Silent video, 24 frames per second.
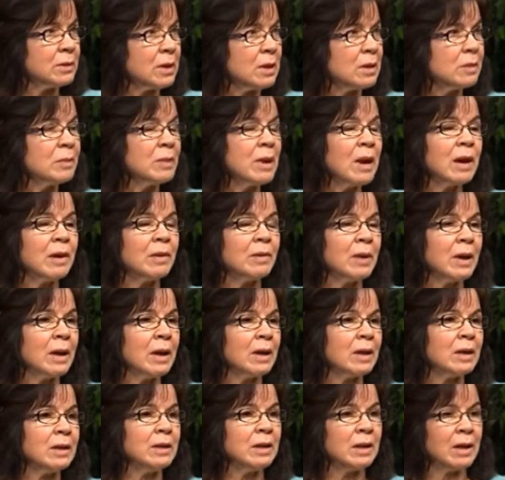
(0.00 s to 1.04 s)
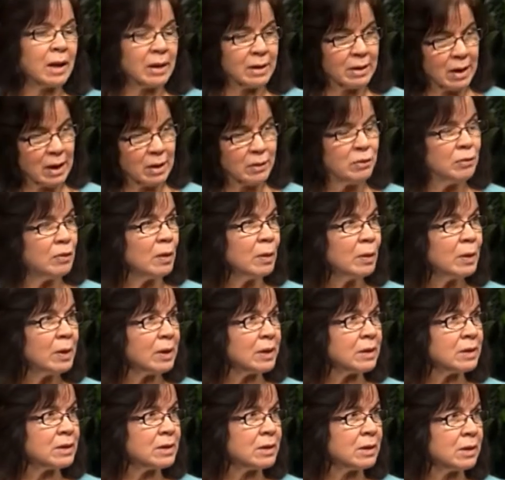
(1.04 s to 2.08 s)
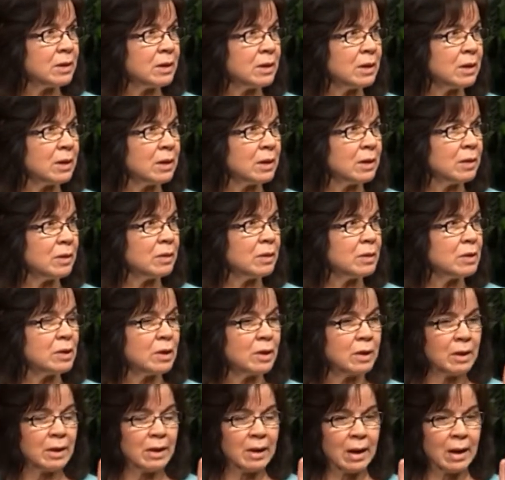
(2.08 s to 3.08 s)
Now, you'd like that focus, you know, and I